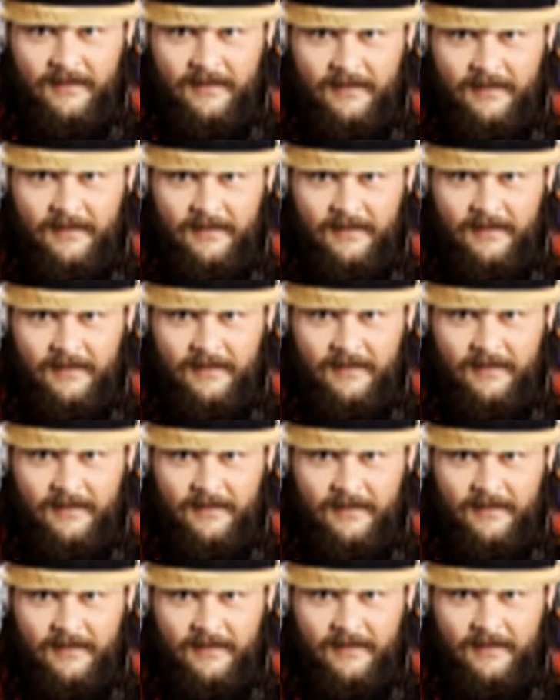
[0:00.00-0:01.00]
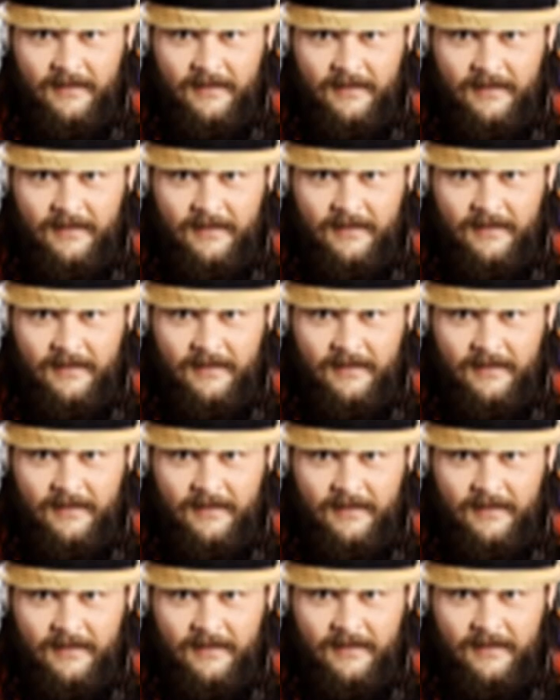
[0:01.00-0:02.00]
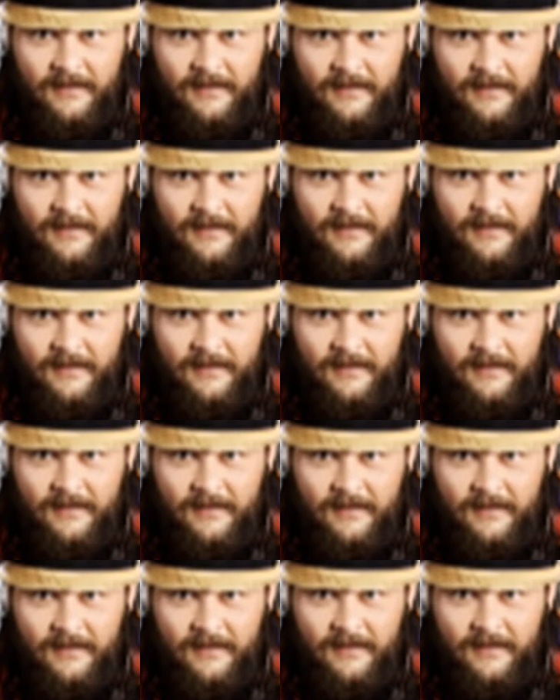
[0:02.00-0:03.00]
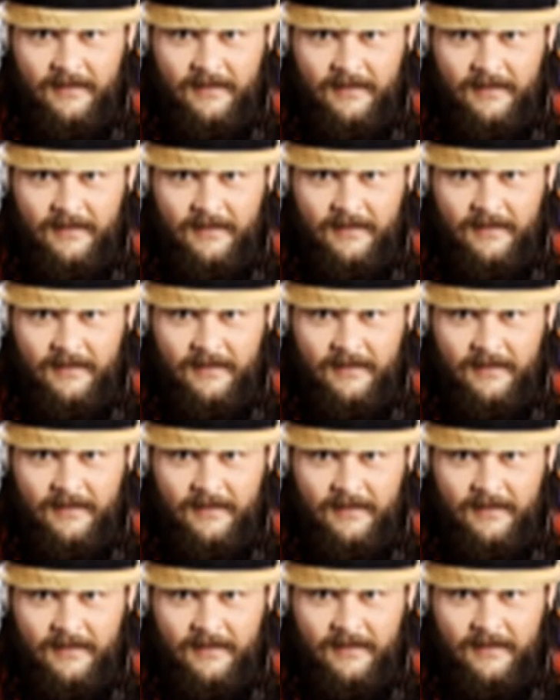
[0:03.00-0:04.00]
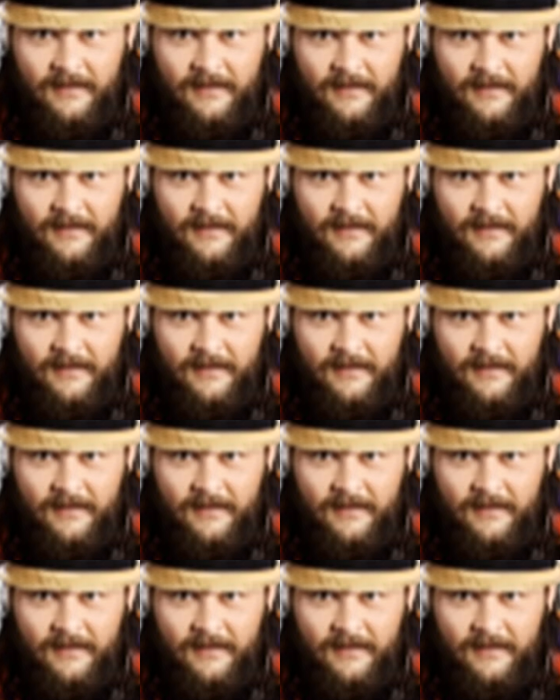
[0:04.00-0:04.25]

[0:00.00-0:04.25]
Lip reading: (no one is talking)